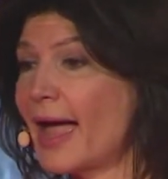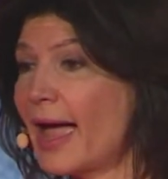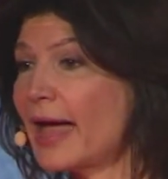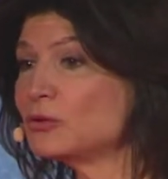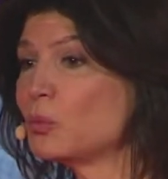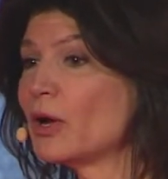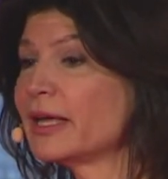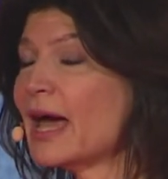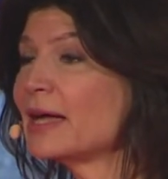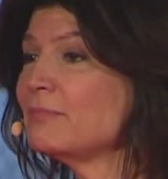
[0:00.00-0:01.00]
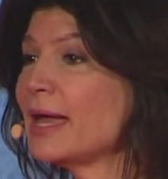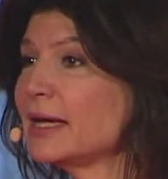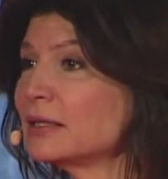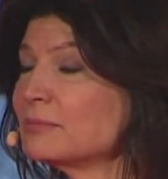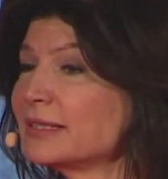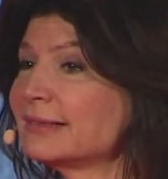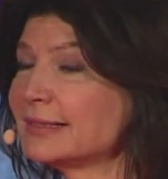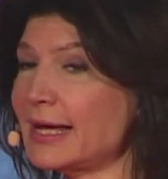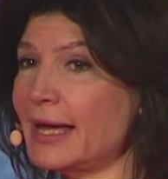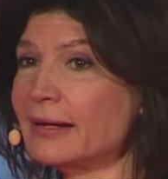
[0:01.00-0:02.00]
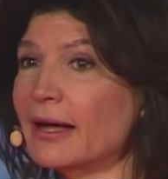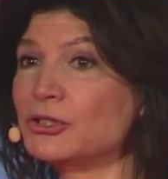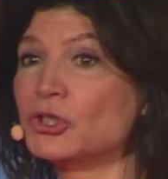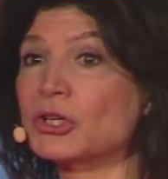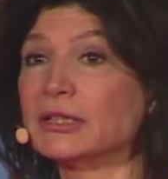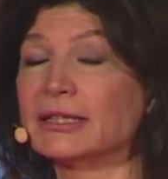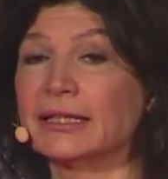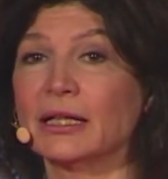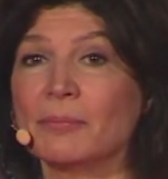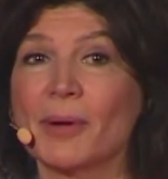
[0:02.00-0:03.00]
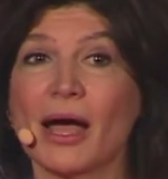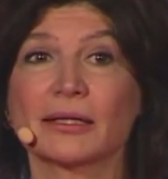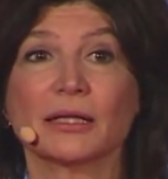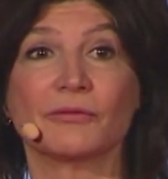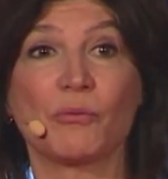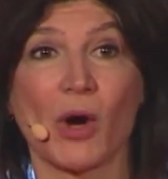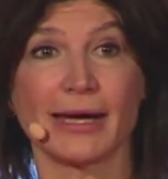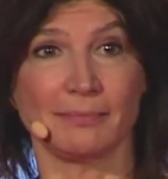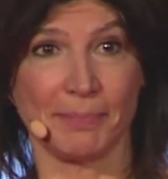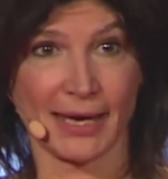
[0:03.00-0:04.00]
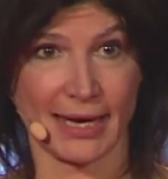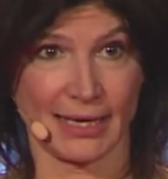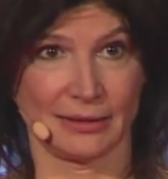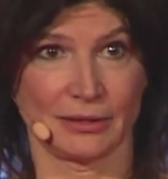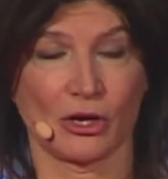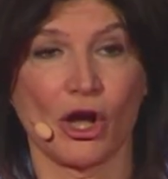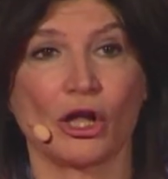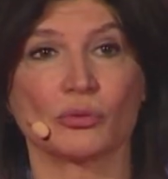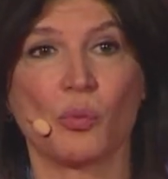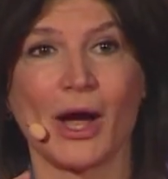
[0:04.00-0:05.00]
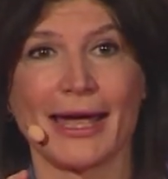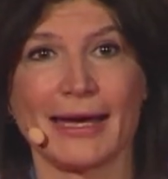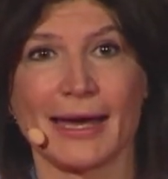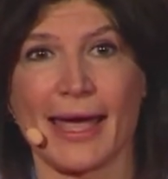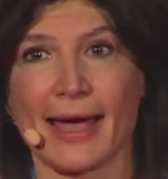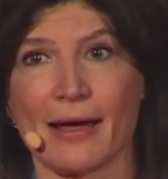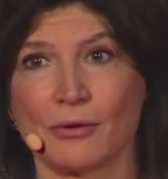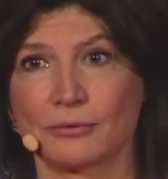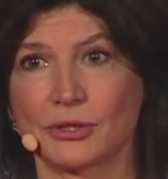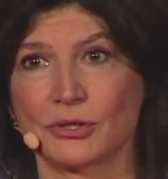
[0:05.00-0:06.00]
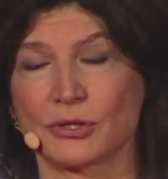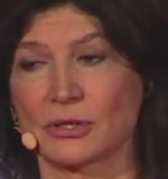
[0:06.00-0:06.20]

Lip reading: And when I made a mistake, I took a little bottle of white paint called White Out.